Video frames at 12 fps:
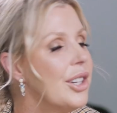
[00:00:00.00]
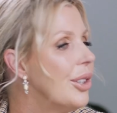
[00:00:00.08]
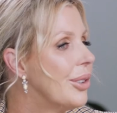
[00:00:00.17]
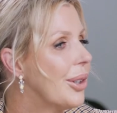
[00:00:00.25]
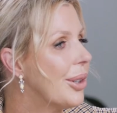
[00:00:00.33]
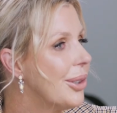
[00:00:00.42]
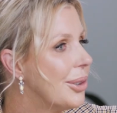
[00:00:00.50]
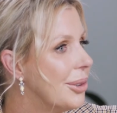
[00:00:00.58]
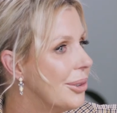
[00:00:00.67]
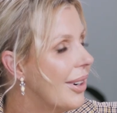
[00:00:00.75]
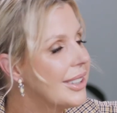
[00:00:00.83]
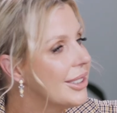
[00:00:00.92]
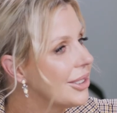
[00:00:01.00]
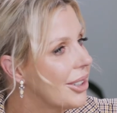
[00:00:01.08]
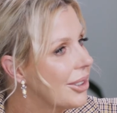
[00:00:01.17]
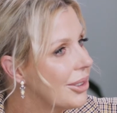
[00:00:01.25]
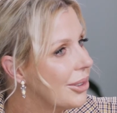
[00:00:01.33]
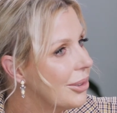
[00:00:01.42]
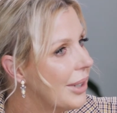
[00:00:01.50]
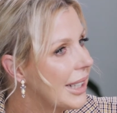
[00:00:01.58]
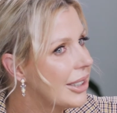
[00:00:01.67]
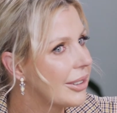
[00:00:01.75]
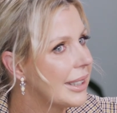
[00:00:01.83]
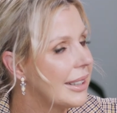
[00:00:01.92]
I don't know.
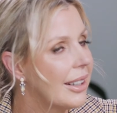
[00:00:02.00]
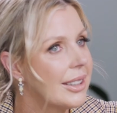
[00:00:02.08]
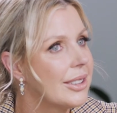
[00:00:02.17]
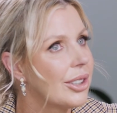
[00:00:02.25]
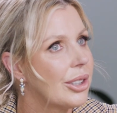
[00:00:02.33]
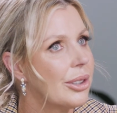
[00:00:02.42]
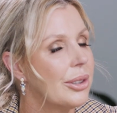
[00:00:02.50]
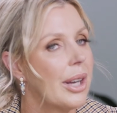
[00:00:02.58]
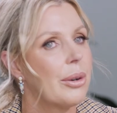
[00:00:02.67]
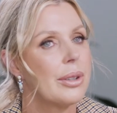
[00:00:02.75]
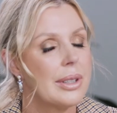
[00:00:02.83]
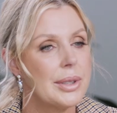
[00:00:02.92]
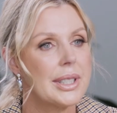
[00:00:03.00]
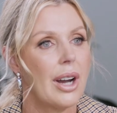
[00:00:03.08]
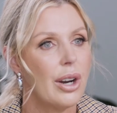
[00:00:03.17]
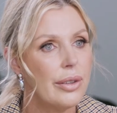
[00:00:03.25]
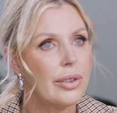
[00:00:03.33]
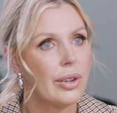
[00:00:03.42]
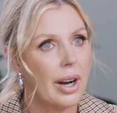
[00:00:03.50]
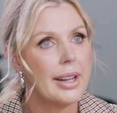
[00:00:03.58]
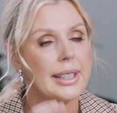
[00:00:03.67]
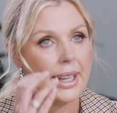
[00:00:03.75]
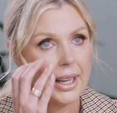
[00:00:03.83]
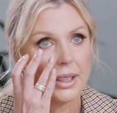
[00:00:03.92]
Angry, I don't know. It was
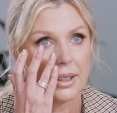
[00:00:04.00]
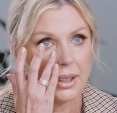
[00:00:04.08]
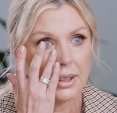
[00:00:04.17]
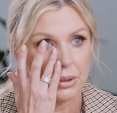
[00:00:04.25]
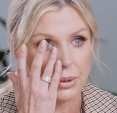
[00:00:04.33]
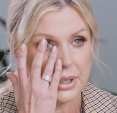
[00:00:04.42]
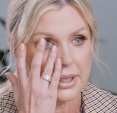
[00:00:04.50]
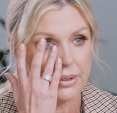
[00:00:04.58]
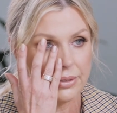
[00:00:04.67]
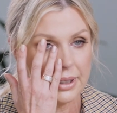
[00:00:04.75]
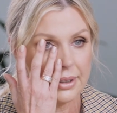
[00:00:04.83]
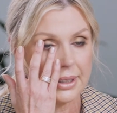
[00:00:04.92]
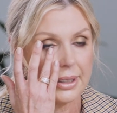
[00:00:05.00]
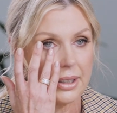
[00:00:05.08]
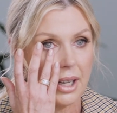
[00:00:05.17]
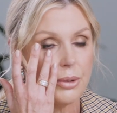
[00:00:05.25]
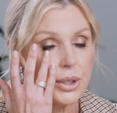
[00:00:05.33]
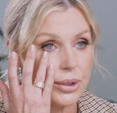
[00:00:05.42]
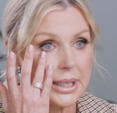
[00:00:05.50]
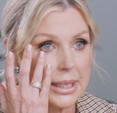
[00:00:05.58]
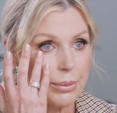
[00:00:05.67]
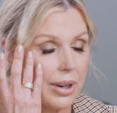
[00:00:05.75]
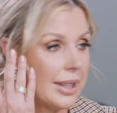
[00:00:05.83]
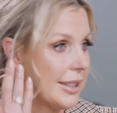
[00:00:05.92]
overriding anger was the feeling. And I was really
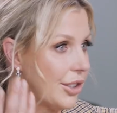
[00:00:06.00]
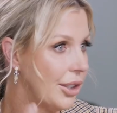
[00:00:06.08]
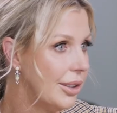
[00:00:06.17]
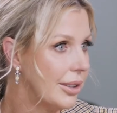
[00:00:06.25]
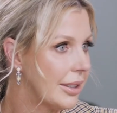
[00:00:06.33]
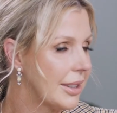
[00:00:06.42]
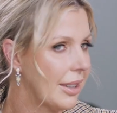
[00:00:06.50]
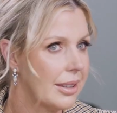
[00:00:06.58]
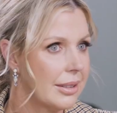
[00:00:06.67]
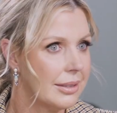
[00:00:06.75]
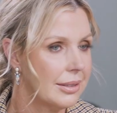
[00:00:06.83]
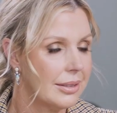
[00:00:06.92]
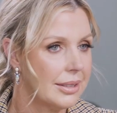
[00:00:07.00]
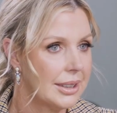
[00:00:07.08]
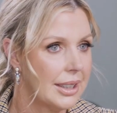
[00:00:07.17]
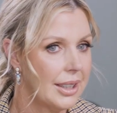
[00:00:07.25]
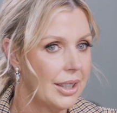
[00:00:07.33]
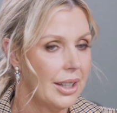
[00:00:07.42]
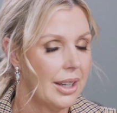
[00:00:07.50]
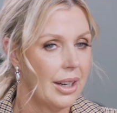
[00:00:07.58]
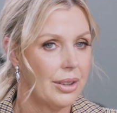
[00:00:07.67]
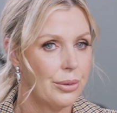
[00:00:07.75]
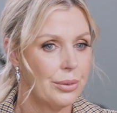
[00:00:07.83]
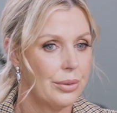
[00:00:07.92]
surprised too, because I thought,
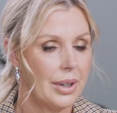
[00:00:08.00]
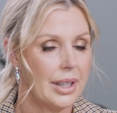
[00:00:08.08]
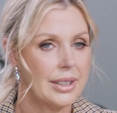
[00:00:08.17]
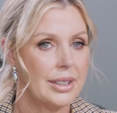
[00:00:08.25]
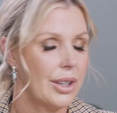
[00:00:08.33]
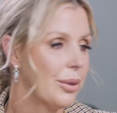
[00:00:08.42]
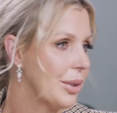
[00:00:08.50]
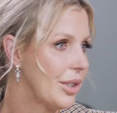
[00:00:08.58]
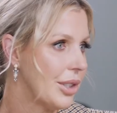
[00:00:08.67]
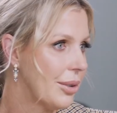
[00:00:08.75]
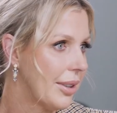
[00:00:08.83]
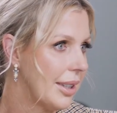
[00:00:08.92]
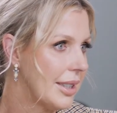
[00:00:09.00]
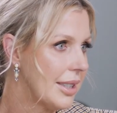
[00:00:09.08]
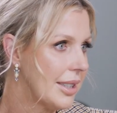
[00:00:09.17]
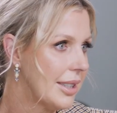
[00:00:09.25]
I didn't know what to do with it.